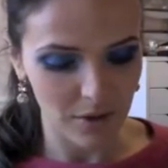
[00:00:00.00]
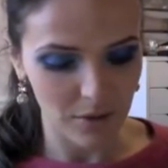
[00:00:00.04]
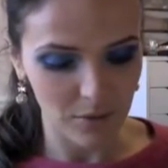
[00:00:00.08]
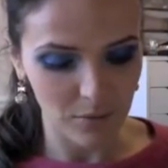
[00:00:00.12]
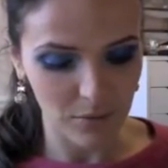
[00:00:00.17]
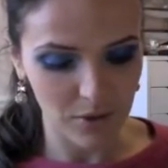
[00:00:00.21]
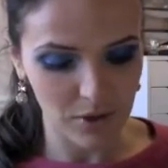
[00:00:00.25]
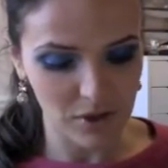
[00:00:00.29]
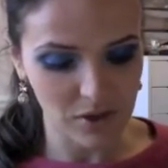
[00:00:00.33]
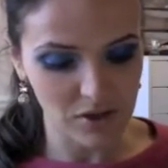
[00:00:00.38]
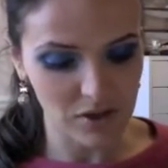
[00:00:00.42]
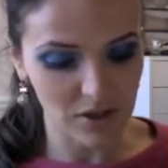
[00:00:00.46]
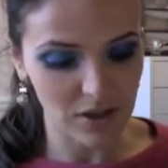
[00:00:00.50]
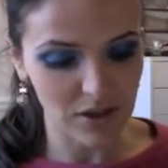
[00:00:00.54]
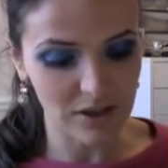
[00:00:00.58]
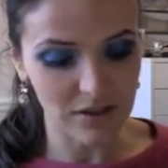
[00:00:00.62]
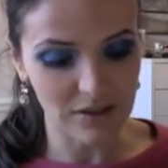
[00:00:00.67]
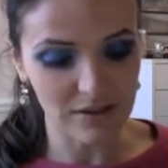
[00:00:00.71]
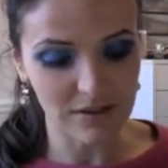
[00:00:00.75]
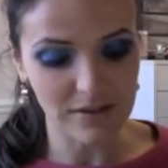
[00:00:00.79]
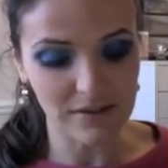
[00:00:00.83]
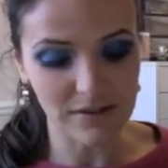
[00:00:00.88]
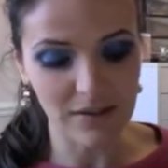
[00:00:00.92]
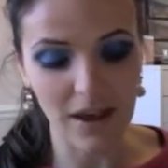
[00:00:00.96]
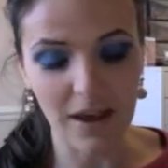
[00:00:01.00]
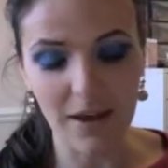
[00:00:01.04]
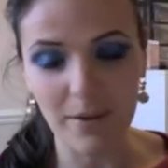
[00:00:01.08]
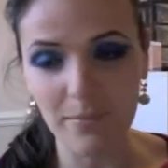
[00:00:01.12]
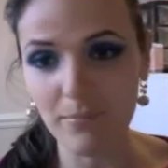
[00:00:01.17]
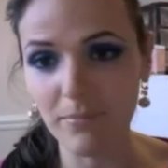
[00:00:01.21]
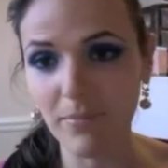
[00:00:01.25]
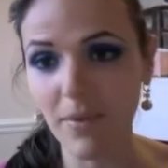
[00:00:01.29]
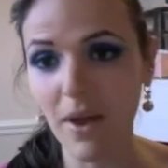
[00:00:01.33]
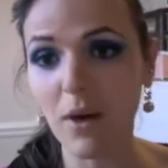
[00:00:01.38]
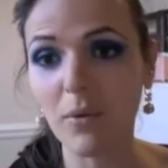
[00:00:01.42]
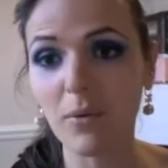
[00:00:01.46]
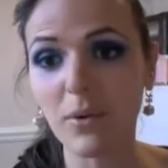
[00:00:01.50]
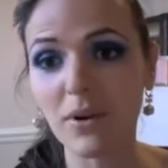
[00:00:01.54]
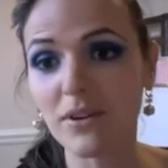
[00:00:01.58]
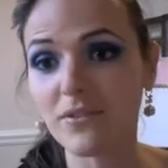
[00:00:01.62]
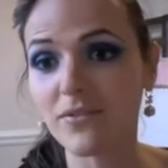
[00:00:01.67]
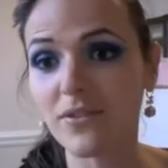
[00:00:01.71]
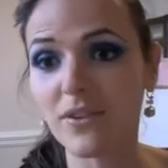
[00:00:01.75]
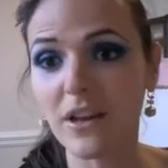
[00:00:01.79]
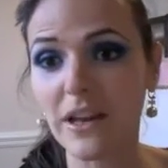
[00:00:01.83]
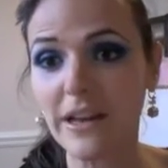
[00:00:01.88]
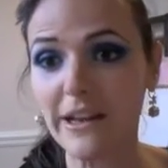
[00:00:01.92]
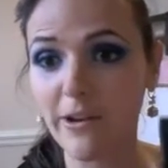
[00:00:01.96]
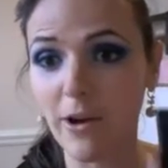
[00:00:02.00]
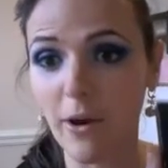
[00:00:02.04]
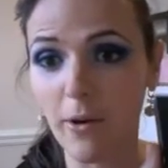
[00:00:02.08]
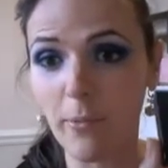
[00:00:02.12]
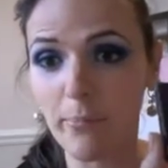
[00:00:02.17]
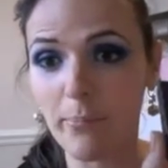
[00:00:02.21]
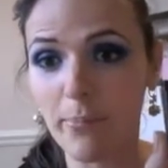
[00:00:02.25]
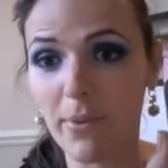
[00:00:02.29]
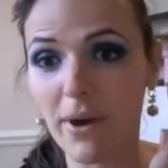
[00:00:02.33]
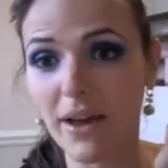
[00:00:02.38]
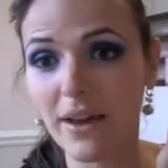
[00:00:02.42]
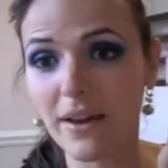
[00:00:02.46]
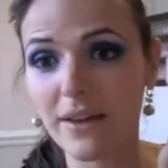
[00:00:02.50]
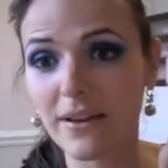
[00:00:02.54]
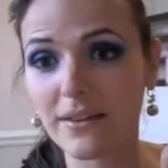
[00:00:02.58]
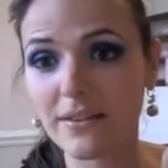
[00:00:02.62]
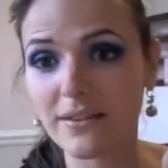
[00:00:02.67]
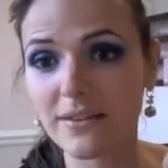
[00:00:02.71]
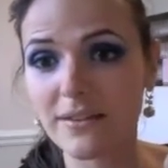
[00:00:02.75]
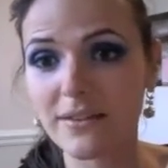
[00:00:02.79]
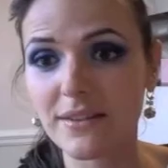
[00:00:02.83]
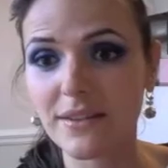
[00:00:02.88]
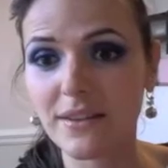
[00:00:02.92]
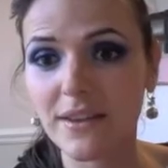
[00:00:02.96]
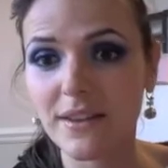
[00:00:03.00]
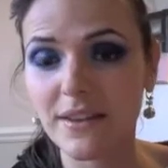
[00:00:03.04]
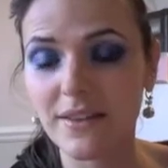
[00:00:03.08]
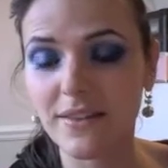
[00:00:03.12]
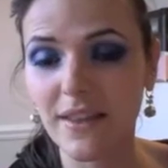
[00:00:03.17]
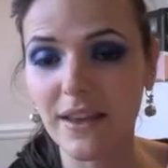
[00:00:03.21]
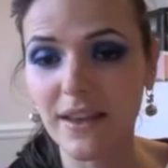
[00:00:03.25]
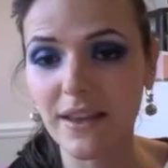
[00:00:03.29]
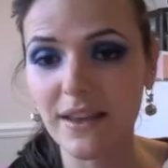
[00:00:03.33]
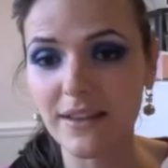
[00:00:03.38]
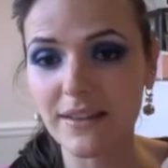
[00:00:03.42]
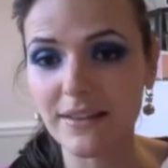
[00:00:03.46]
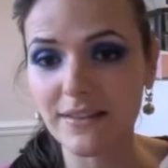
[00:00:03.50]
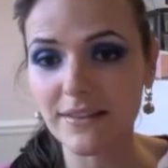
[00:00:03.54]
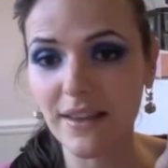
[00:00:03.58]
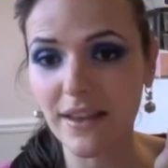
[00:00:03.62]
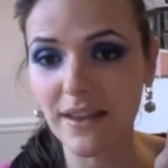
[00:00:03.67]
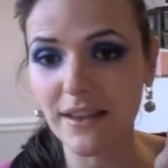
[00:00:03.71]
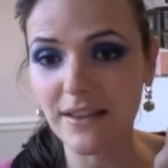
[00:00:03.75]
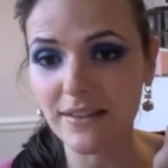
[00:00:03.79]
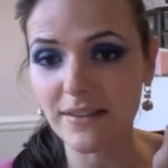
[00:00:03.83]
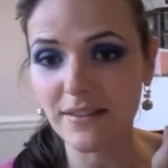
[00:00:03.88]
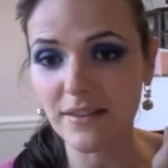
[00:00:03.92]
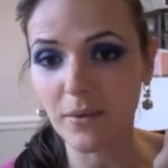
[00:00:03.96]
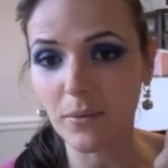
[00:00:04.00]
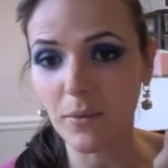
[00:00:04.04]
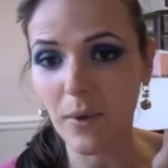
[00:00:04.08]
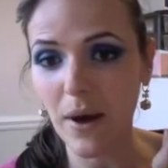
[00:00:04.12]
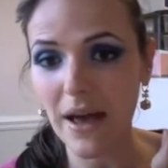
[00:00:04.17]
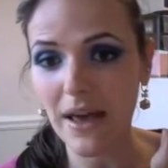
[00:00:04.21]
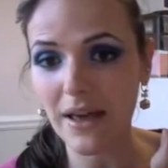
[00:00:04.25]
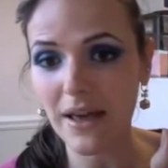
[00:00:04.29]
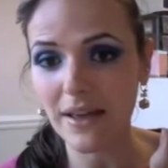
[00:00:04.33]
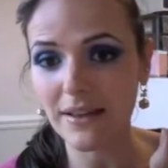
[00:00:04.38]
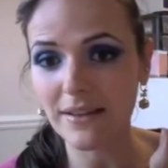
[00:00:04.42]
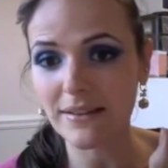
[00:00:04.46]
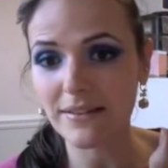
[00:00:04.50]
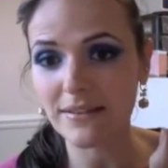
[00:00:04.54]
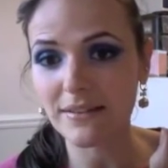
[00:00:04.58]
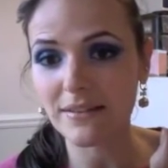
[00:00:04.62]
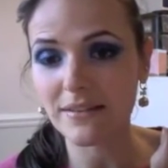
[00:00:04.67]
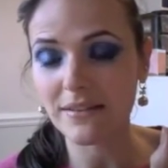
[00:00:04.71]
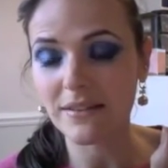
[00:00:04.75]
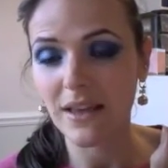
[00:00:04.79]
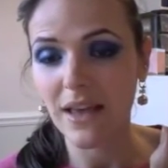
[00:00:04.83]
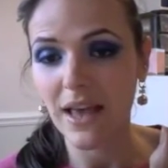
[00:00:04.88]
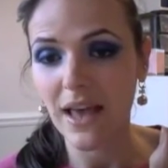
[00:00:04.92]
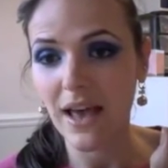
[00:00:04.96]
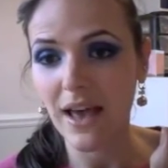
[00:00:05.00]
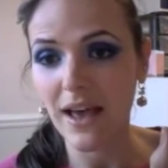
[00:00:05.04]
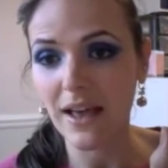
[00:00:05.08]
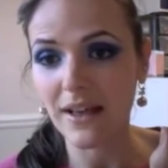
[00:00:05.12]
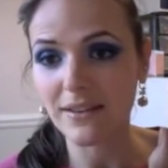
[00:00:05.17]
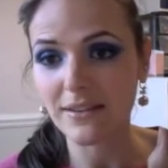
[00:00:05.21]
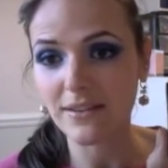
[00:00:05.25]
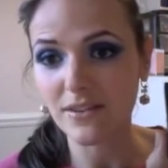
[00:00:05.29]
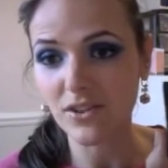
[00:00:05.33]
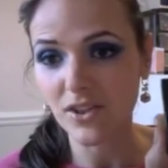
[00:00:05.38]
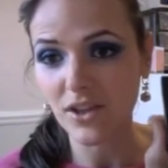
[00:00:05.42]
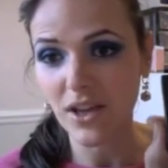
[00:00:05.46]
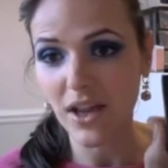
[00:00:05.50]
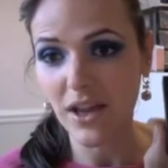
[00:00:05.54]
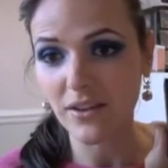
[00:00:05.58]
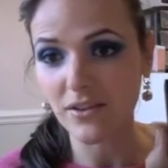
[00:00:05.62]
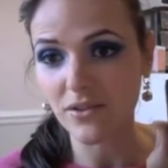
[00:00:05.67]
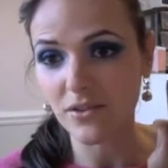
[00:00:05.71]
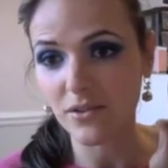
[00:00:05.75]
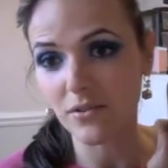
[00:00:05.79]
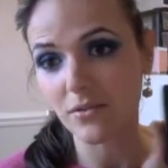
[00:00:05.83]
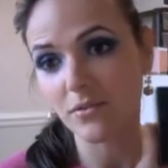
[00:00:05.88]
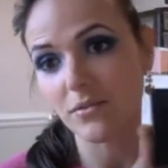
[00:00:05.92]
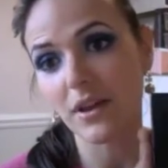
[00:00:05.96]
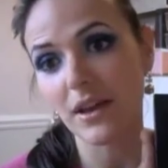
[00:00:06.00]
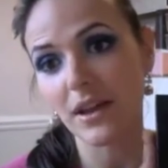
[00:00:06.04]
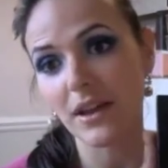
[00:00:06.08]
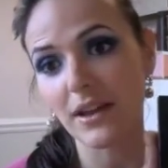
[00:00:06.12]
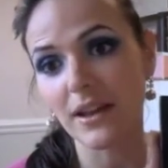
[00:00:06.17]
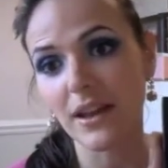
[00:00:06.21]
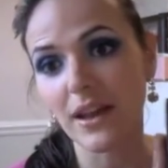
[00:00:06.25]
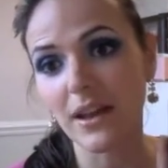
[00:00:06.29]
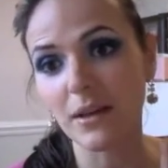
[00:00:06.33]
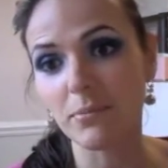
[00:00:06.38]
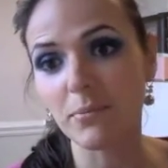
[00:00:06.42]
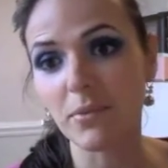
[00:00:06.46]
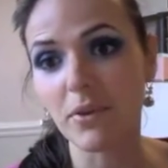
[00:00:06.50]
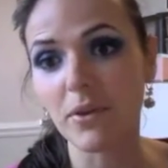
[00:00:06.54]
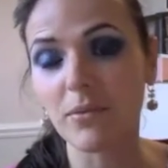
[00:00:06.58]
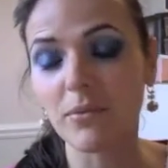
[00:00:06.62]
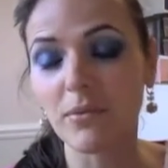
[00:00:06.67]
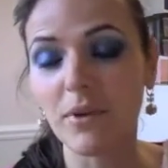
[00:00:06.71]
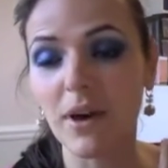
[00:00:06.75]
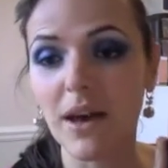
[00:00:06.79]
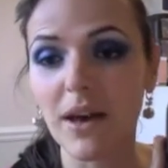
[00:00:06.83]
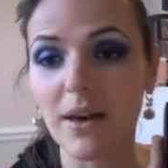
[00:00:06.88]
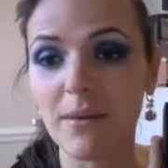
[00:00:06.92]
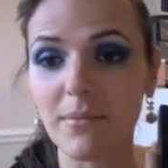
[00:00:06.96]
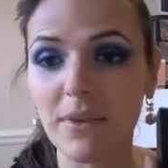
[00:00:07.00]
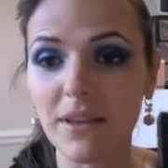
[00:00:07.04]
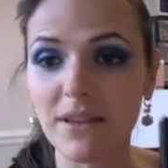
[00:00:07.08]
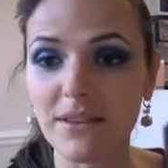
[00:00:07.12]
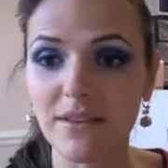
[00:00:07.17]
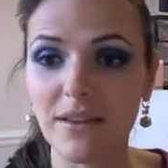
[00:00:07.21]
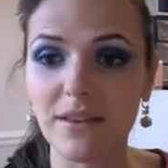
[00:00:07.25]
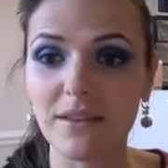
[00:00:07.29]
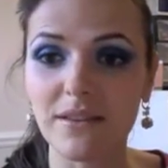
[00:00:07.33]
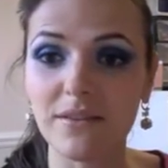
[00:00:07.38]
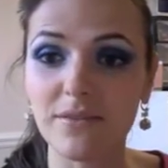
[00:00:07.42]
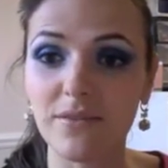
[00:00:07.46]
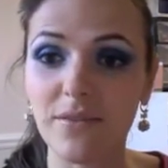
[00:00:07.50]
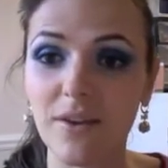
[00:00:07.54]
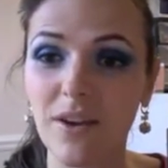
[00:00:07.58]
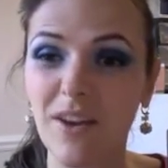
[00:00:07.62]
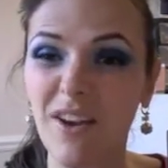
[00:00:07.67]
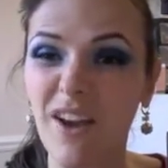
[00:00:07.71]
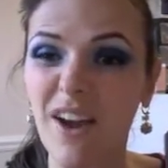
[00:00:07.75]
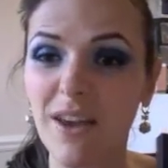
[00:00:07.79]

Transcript: which is a wonderful little compact that contains a wax and a shadow that can help you intensify your